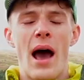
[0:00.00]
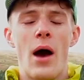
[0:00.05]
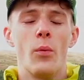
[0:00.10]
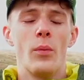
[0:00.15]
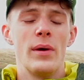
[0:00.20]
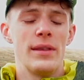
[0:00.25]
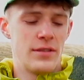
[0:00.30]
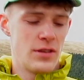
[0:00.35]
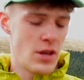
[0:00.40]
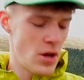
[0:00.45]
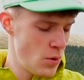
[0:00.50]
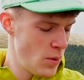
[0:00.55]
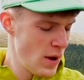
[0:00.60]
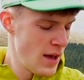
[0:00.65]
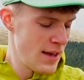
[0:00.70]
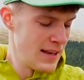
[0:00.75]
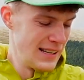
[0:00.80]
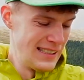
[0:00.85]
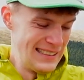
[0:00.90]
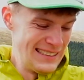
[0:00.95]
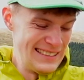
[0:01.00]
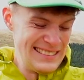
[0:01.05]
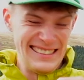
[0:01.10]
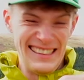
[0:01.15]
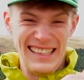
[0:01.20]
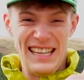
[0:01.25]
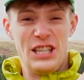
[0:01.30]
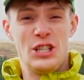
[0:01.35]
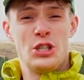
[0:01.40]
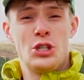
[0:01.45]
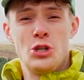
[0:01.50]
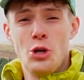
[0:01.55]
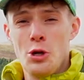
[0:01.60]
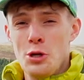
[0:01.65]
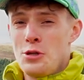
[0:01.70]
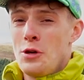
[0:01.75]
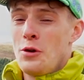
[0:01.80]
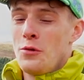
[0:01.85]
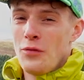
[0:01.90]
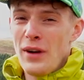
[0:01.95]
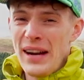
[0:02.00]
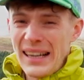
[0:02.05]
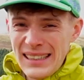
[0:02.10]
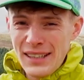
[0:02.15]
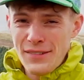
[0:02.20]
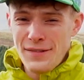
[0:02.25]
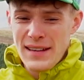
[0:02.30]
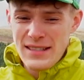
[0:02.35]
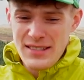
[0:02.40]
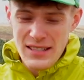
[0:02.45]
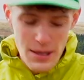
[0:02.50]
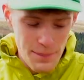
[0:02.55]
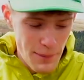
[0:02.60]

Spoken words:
out with you, it doesn't really fit in the